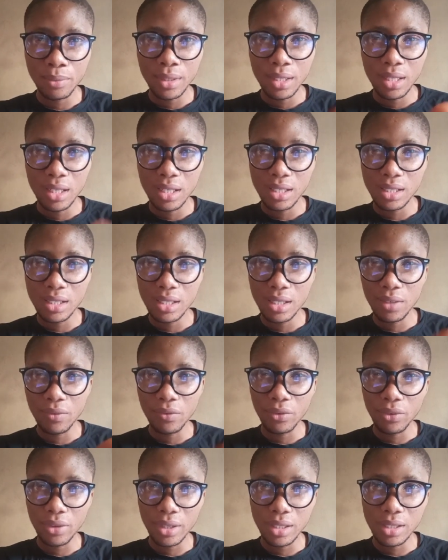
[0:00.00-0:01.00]
is
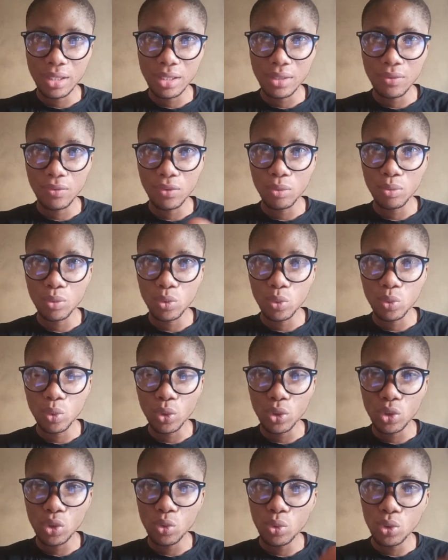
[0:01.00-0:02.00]
different from what
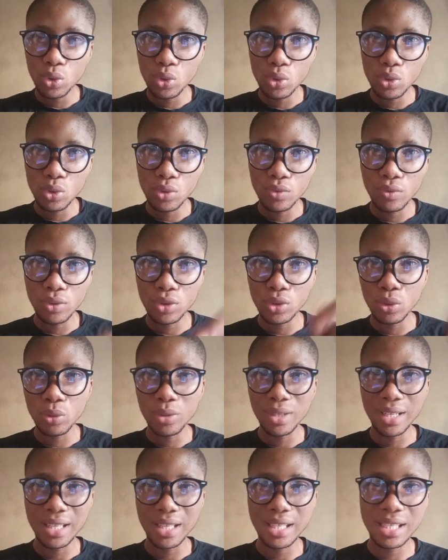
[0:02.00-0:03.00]
you will use for someone
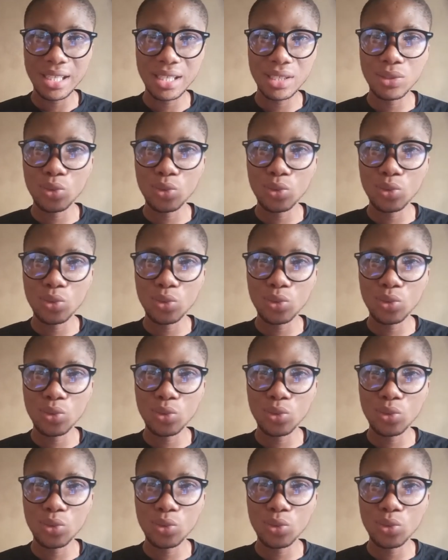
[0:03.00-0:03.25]
that is